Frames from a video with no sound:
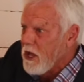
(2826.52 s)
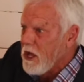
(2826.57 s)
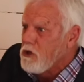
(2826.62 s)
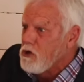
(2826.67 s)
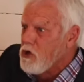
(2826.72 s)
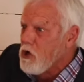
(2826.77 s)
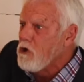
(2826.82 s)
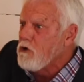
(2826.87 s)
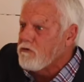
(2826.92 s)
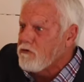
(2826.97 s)
that
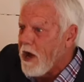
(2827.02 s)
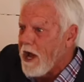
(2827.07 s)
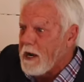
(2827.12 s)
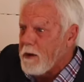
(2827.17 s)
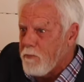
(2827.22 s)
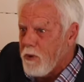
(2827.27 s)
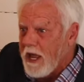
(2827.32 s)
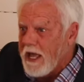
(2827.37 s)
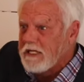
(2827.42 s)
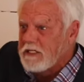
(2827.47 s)
you try
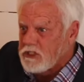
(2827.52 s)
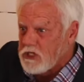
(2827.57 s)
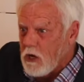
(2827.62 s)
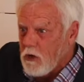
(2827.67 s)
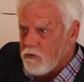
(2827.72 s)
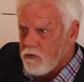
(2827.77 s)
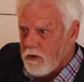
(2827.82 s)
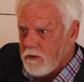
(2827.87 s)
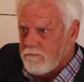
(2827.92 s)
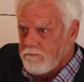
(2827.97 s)
to place
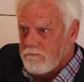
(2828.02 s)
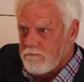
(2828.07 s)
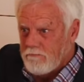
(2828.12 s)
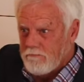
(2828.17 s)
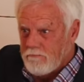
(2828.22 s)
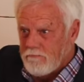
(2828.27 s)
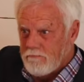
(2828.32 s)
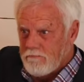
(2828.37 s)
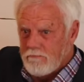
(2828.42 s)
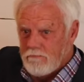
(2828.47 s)
on them.
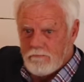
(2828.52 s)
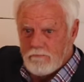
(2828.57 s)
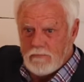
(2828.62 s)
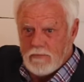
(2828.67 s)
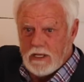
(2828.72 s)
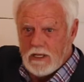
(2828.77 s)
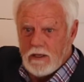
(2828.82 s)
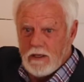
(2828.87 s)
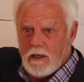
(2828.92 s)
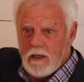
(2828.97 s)

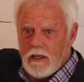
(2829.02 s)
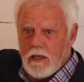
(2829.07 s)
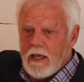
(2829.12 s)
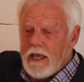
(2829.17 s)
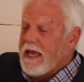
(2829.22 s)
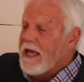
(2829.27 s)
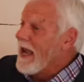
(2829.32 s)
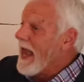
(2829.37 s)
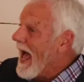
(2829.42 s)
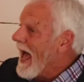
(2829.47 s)

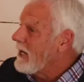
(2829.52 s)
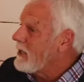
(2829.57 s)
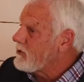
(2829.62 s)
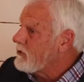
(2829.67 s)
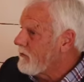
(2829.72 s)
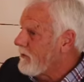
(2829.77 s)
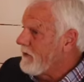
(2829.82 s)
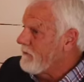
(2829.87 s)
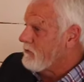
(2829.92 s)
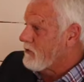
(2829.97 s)
In
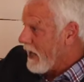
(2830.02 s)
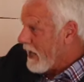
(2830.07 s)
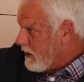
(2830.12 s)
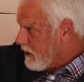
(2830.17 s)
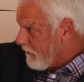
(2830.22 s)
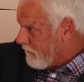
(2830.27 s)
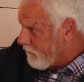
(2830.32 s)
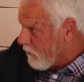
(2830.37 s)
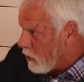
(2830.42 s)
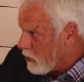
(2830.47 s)
Acts
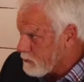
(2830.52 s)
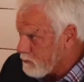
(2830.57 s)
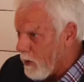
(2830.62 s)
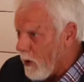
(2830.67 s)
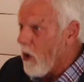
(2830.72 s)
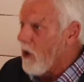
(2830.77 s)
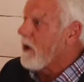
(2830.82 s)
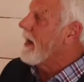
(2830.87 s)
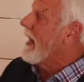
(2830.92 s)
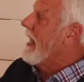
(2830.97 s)
15, the first
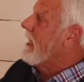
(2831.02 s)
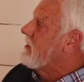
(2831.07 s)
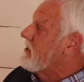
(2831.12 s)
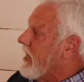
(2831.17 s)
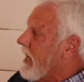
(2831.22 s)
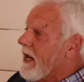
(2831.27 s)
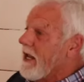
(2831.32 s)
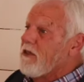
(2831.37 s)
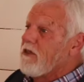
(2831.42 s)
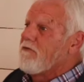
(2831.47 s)
part, he's
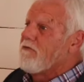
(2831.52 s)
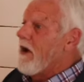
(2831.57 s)
telling the